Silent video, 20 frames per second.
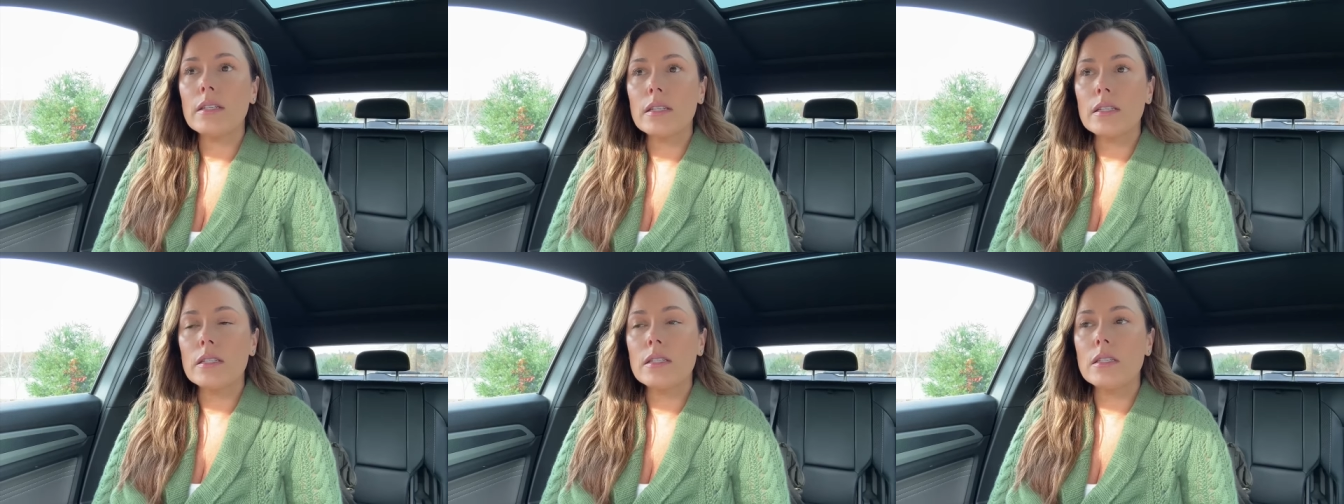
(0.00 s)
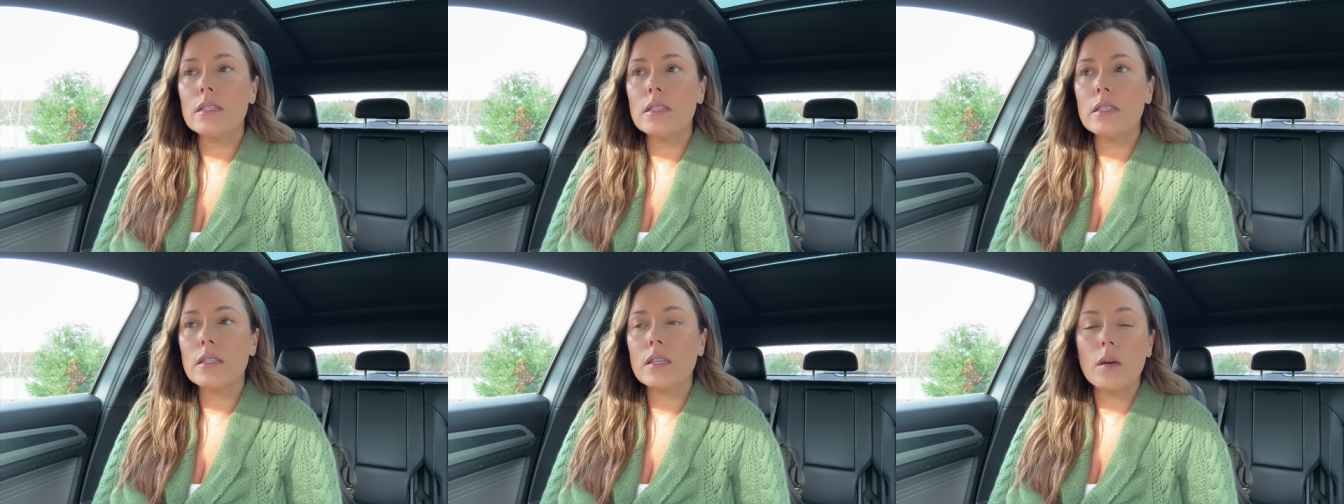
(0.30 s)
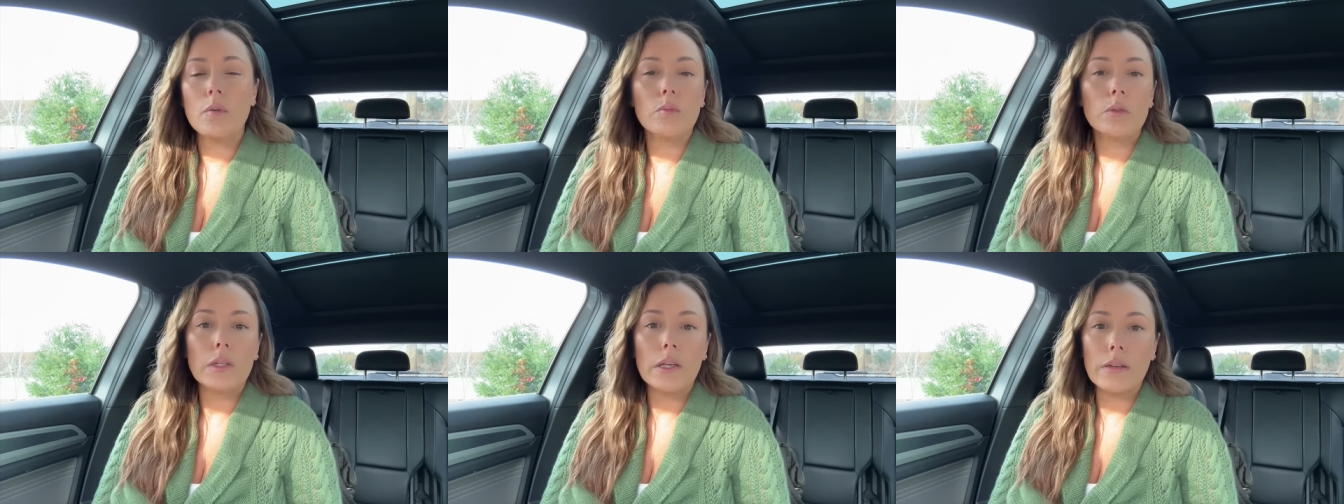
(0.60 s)
is
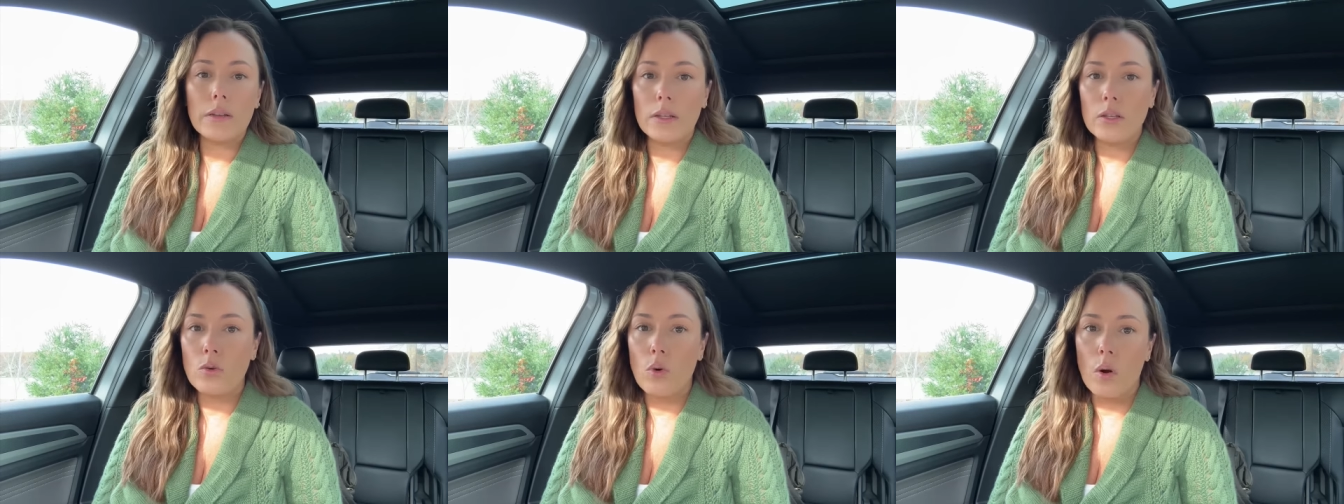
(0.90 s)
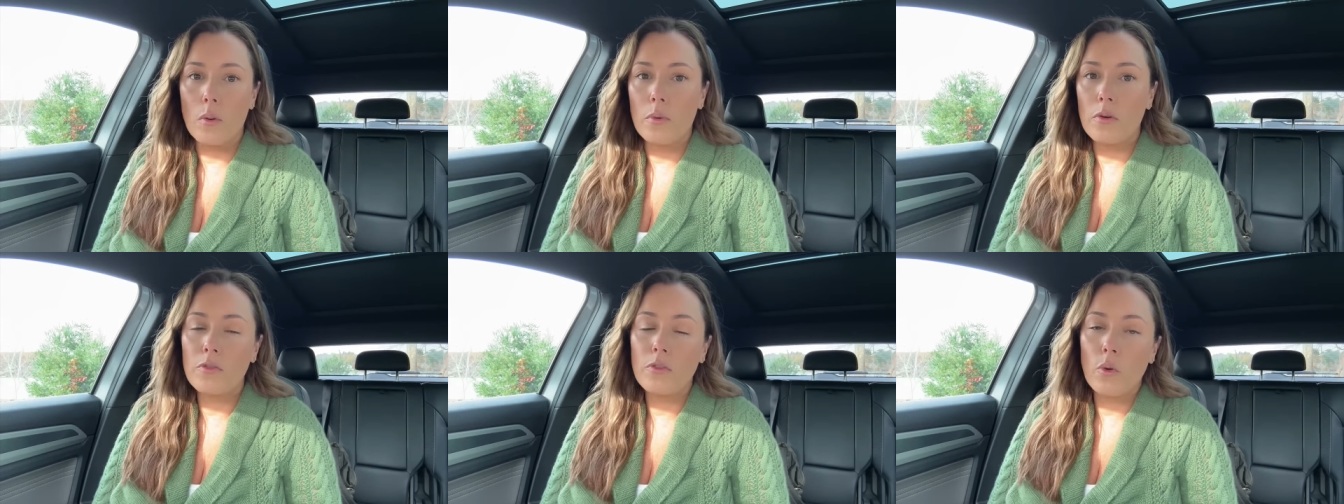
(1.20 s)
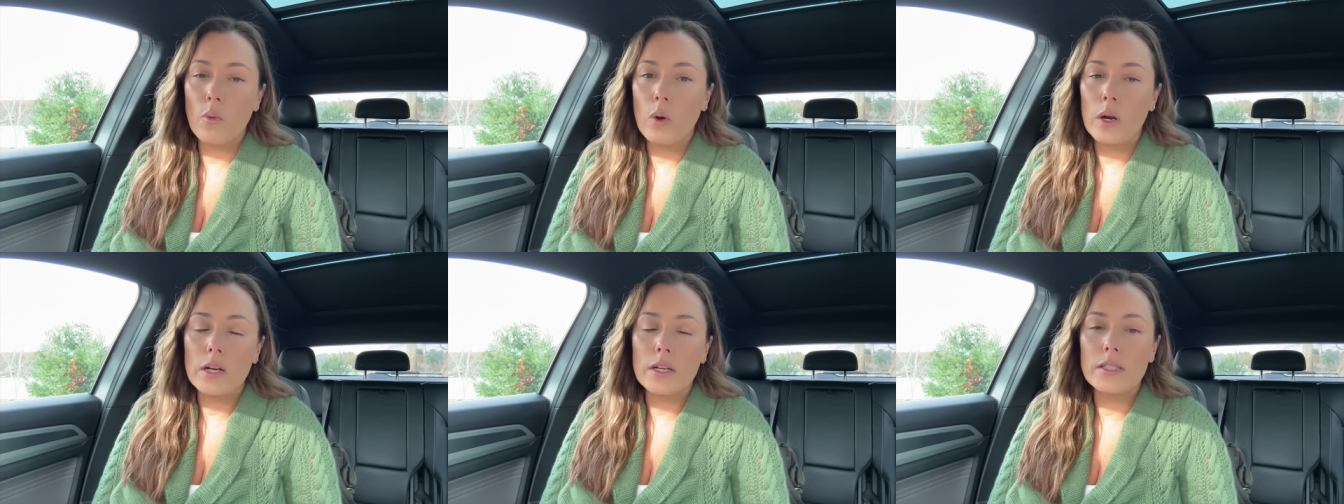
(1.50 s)
completely normal for
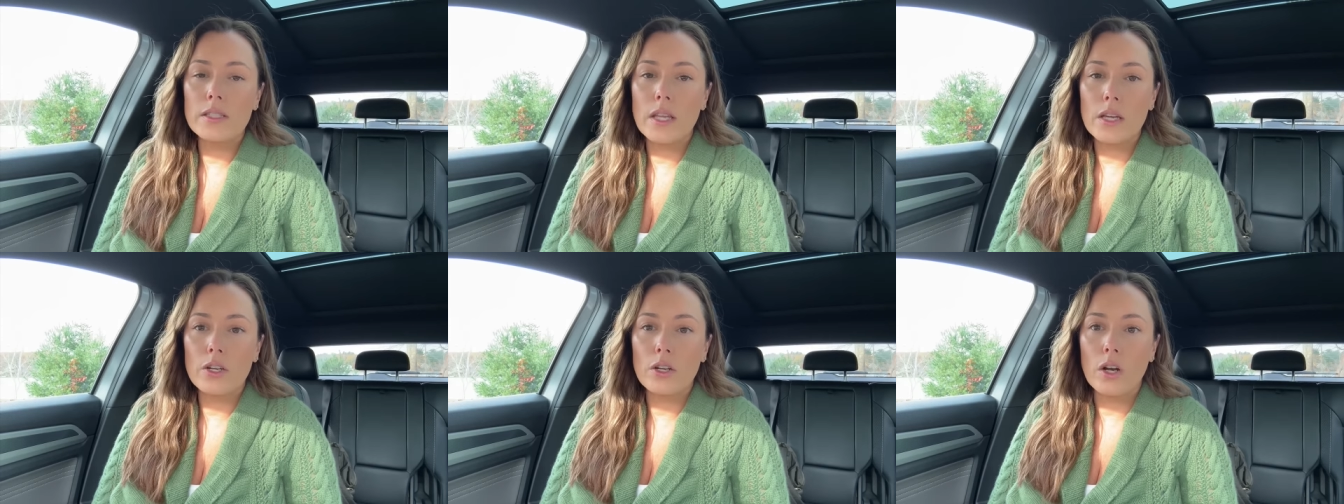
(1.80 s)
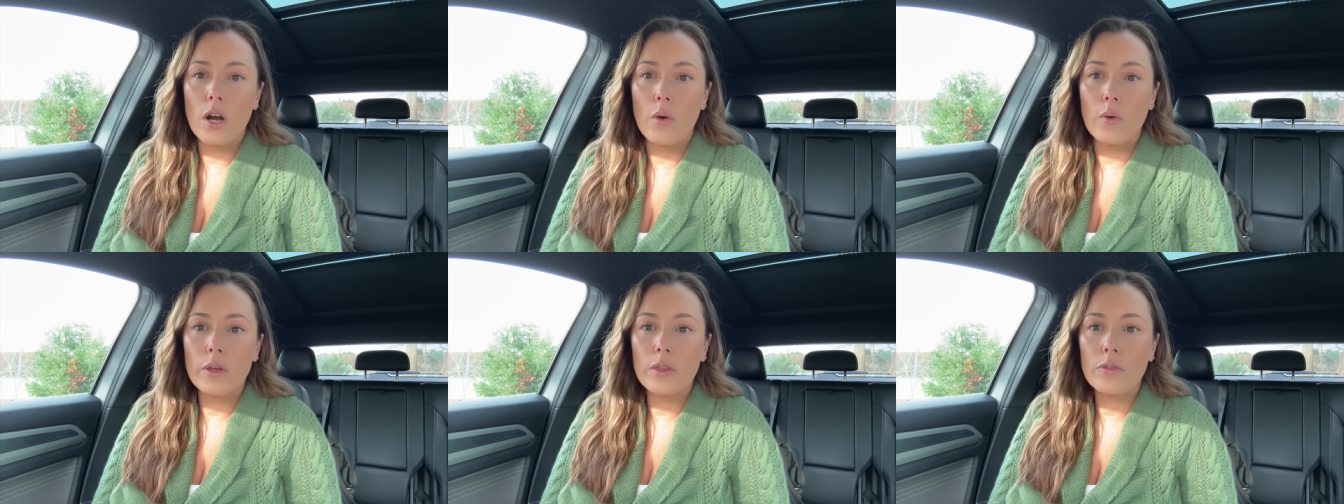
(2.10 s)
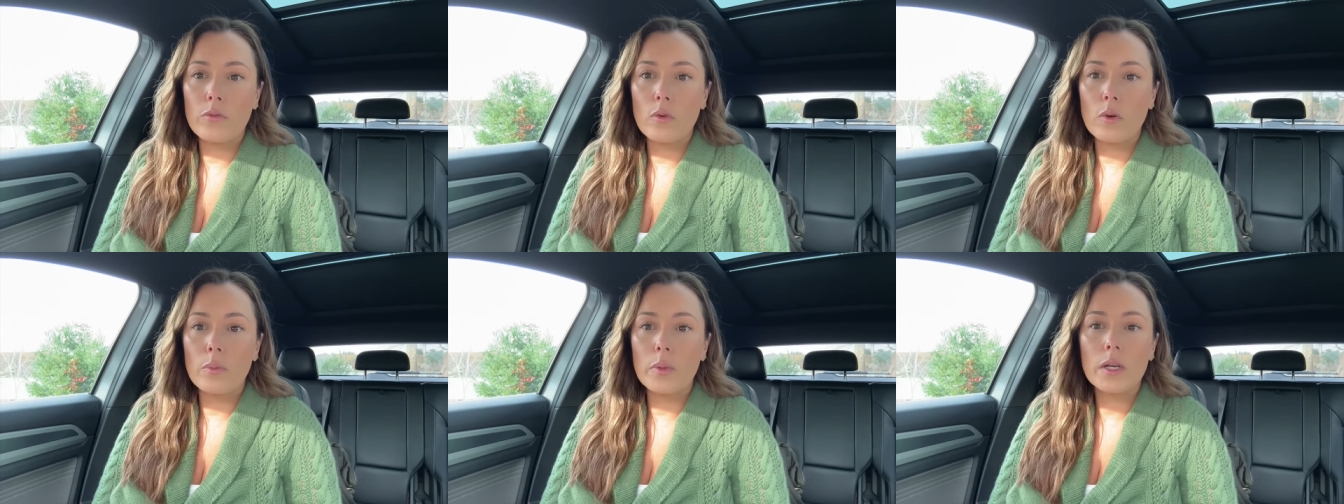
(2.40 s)
what it is that you're going
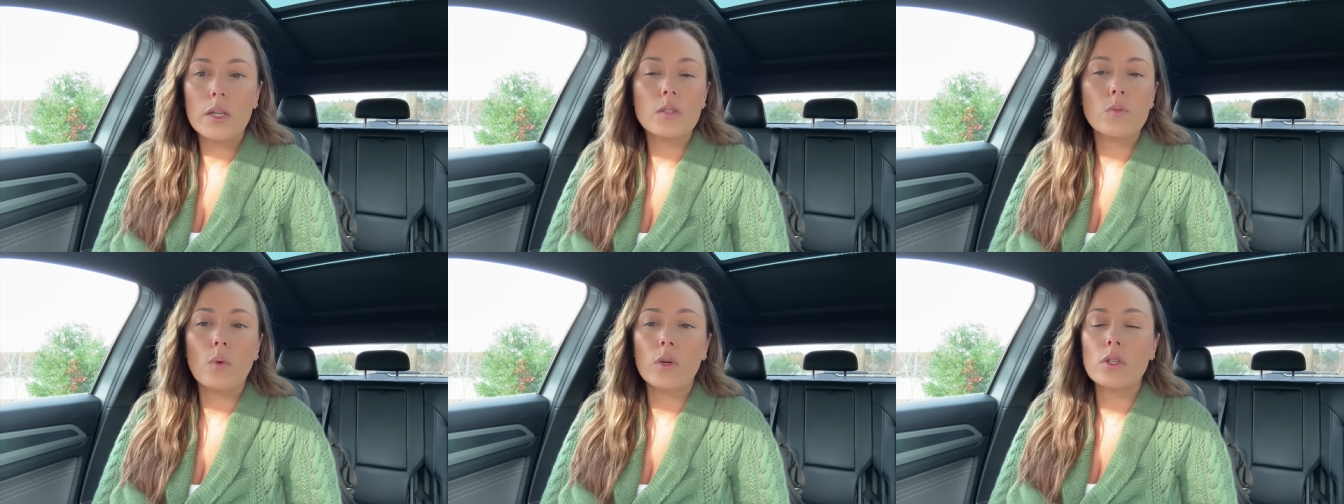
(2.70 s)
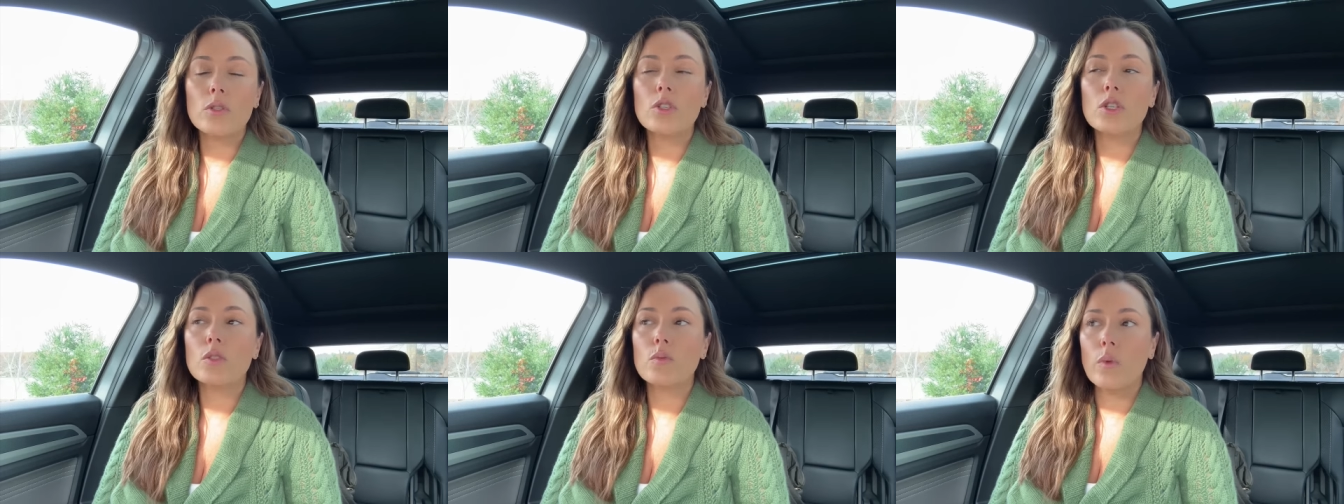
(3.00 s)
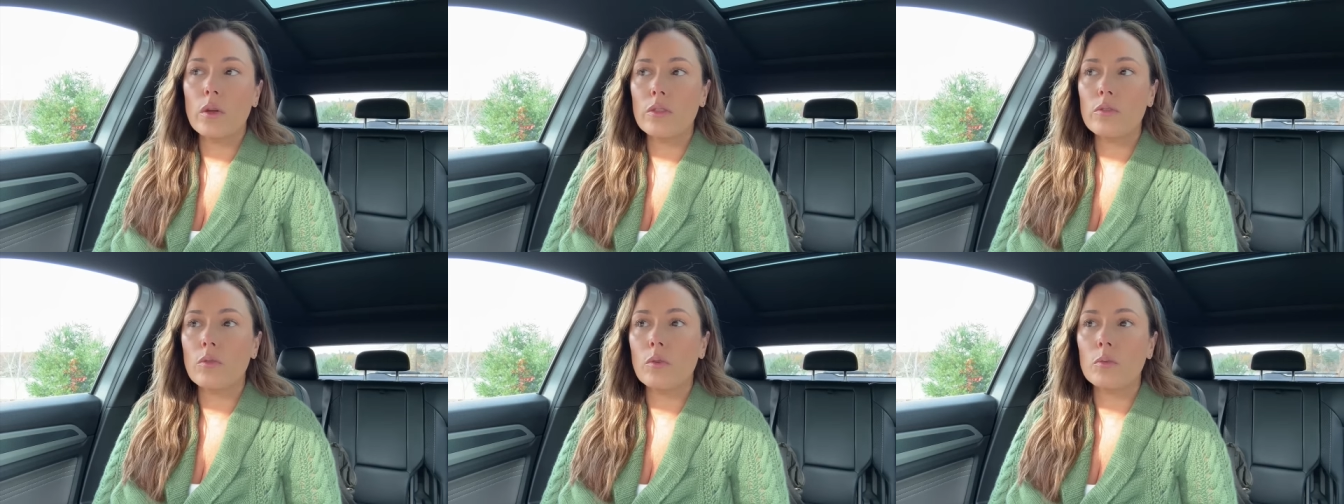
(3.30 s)
through because what you just
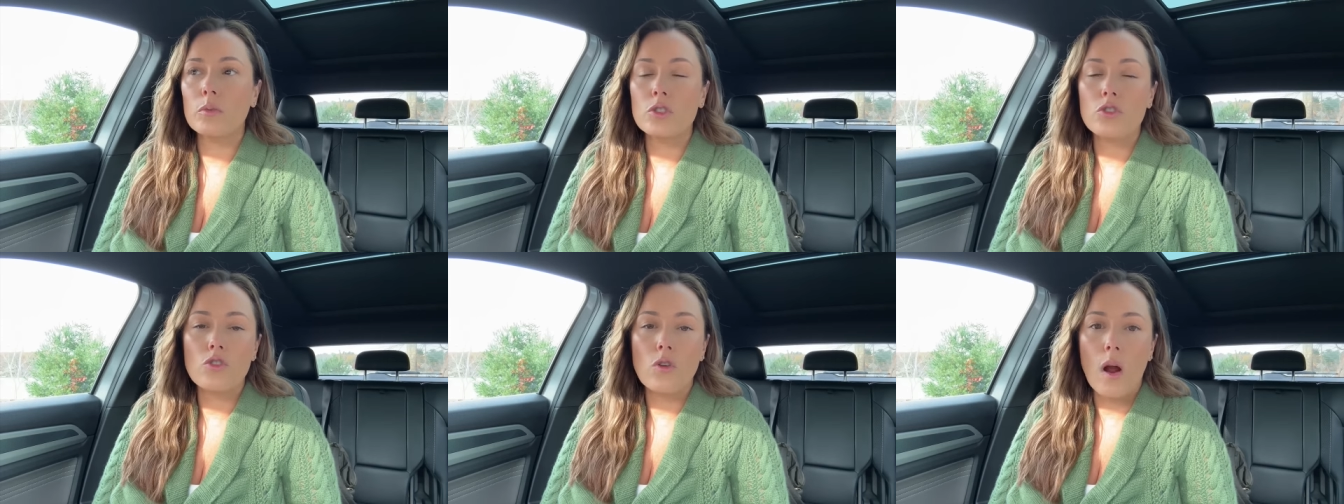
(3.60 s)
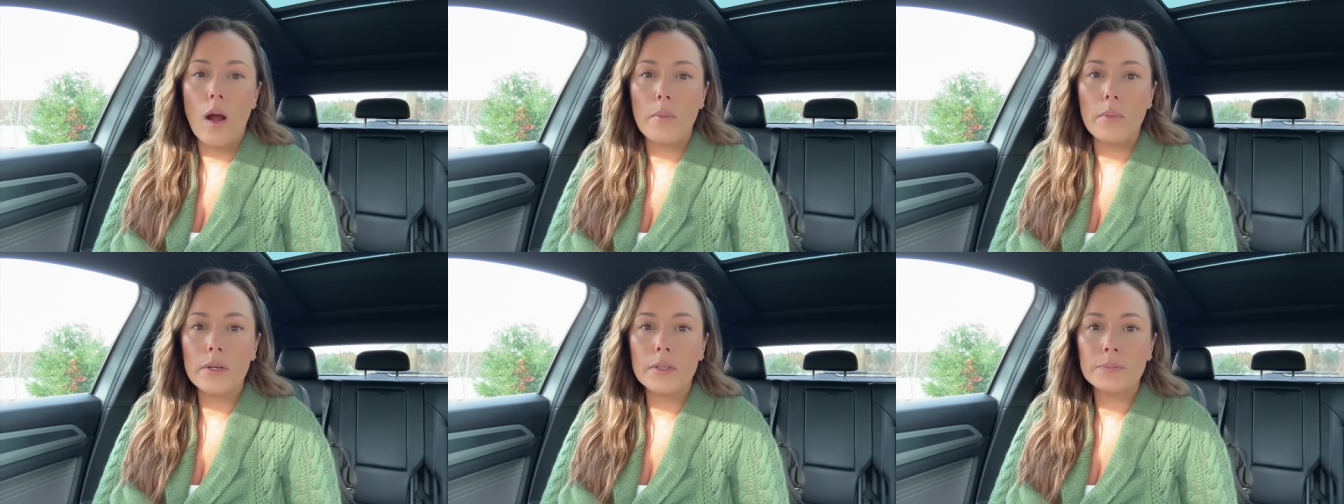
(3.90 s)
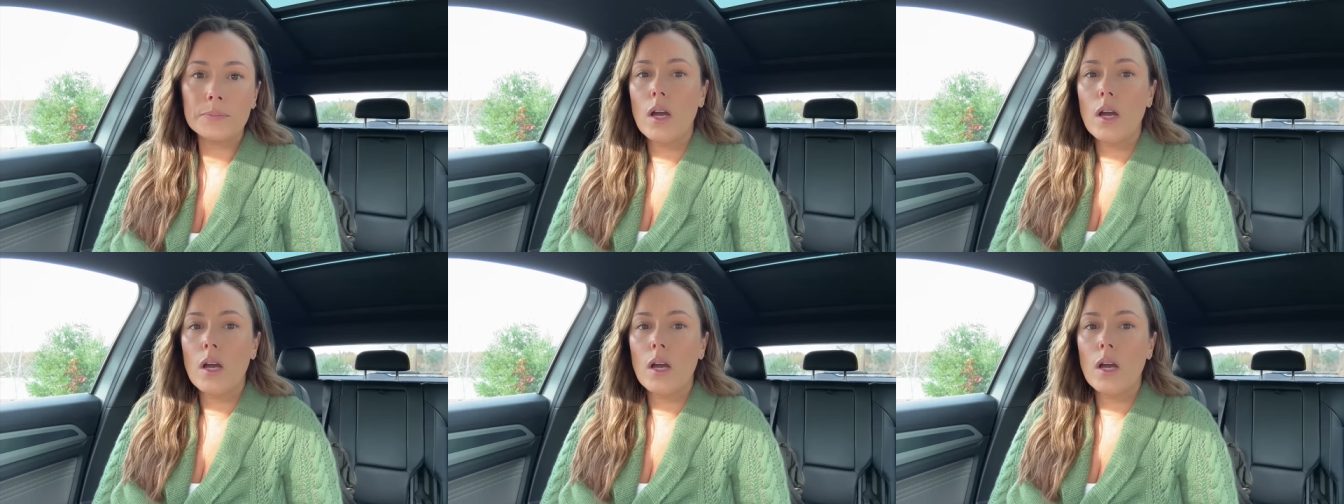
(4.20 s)
went through was trauma.